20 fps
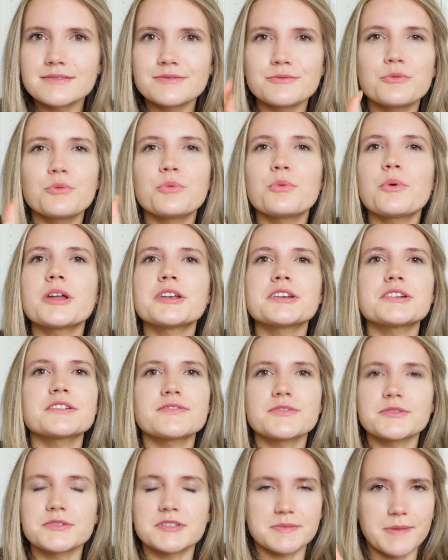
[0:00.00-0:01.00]

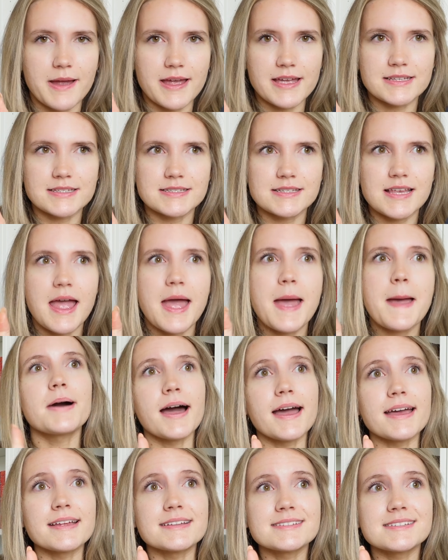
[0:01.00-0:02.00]
Wonderful spice.
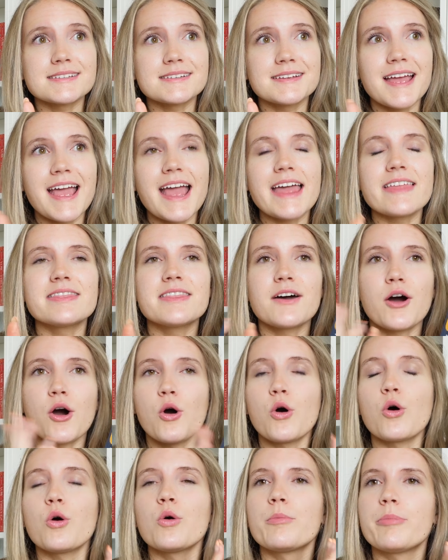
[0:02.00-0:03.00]
But the
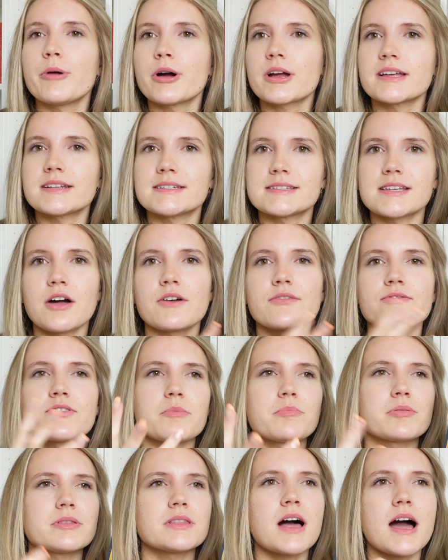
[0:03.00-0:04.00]
whole book itself, the
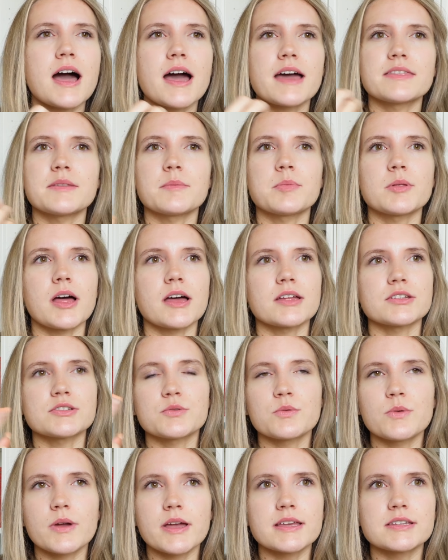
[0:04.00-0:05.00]
plot, the plot
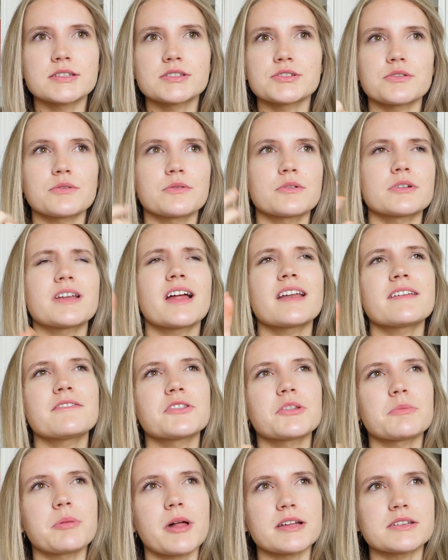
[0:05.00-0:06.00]
twist, or not
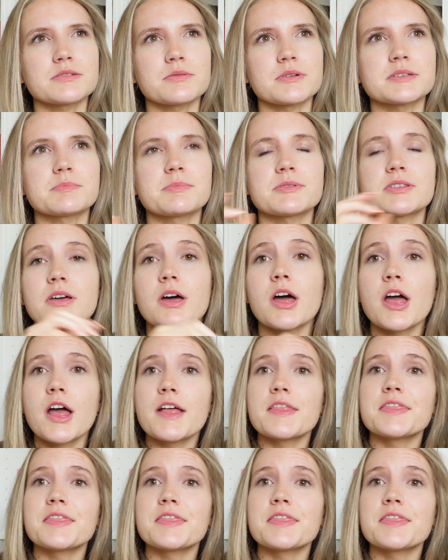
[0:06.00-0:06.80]
even the plot twist, but the,